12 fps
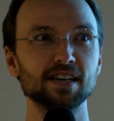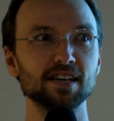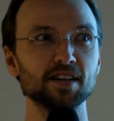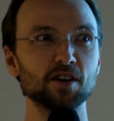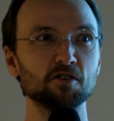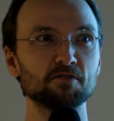
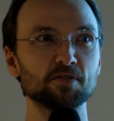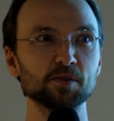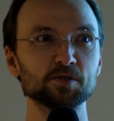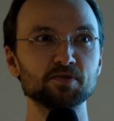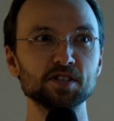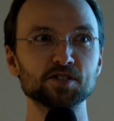if
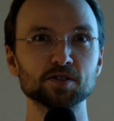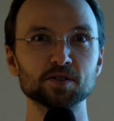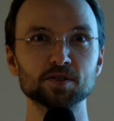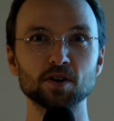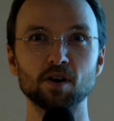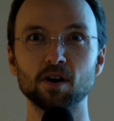those
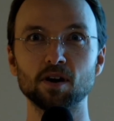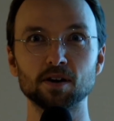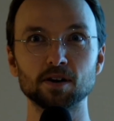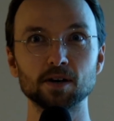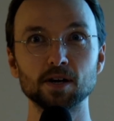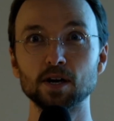features
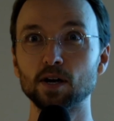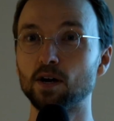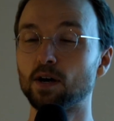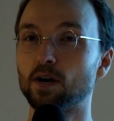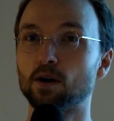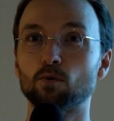are
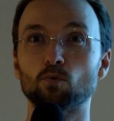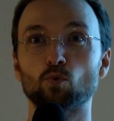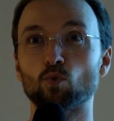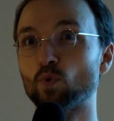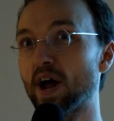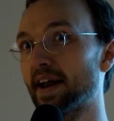
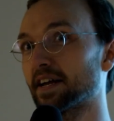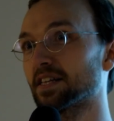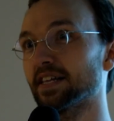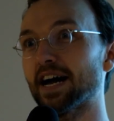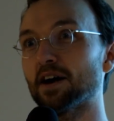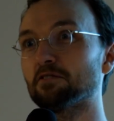
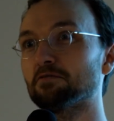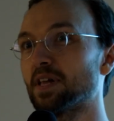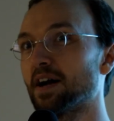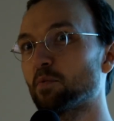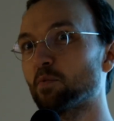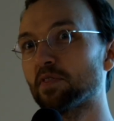radically out of
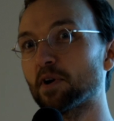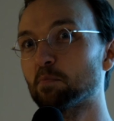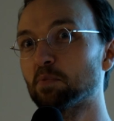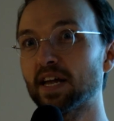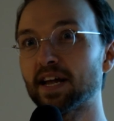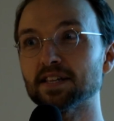line with our
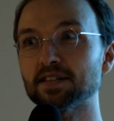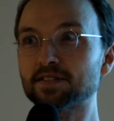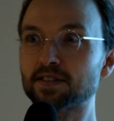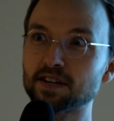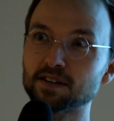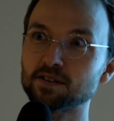plans,
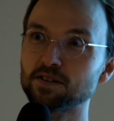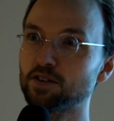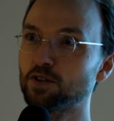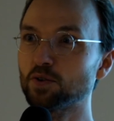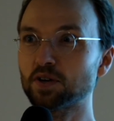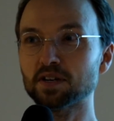then
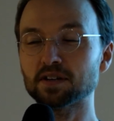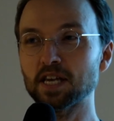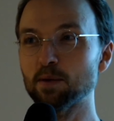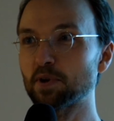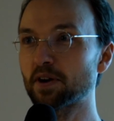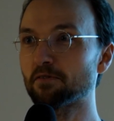you can
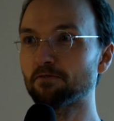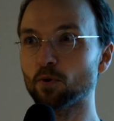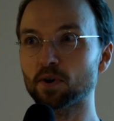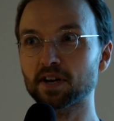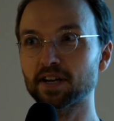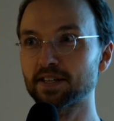keep it in a fork.